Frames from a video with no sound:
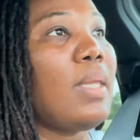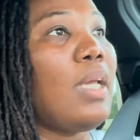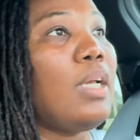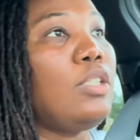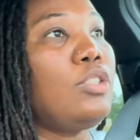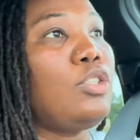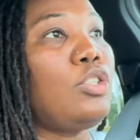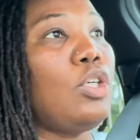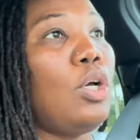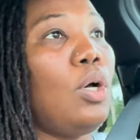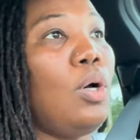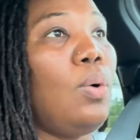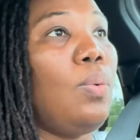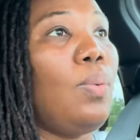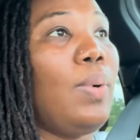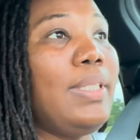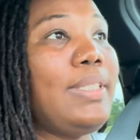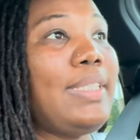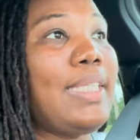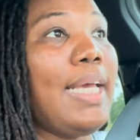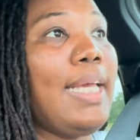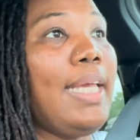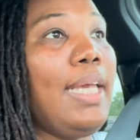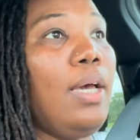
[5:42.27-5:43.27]
So
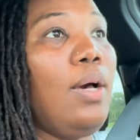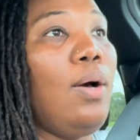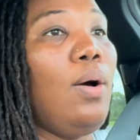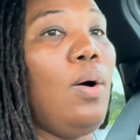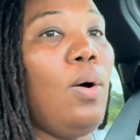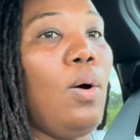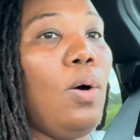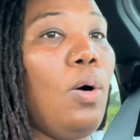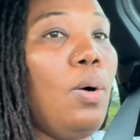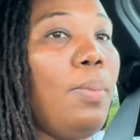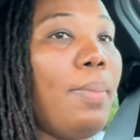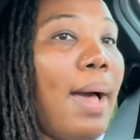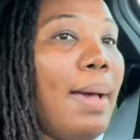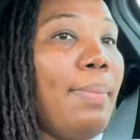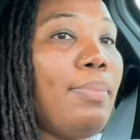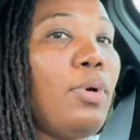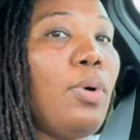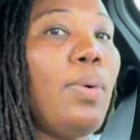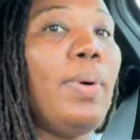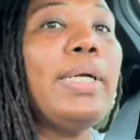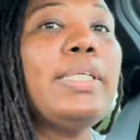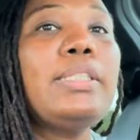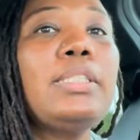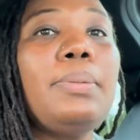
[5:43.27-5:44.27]
once I get home, I'm
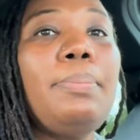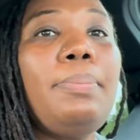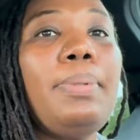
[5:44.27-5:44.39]
going to